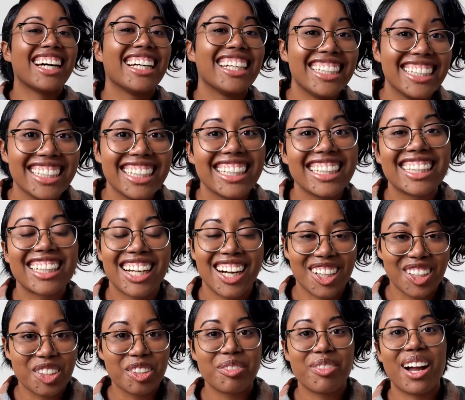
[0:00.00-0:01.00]
The lighting
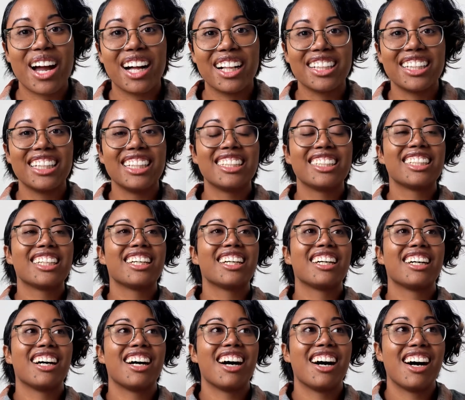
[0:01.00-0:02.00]
and the color
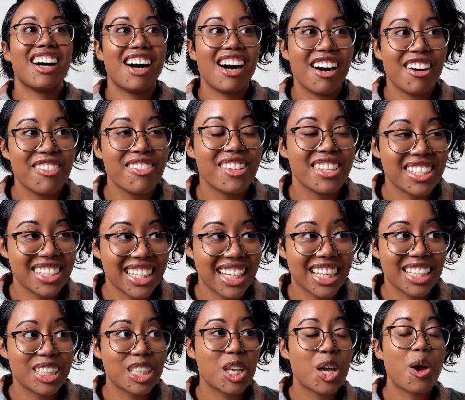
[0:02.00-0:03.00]
palette of
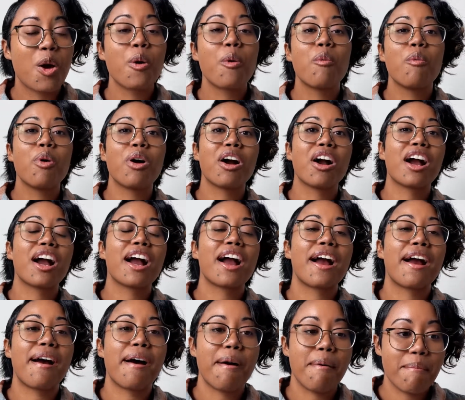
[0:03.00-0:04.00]
the set
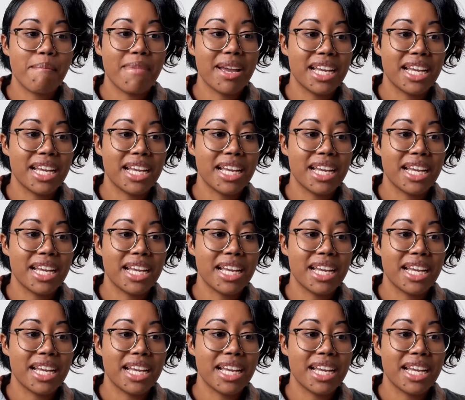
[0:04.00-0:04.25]
were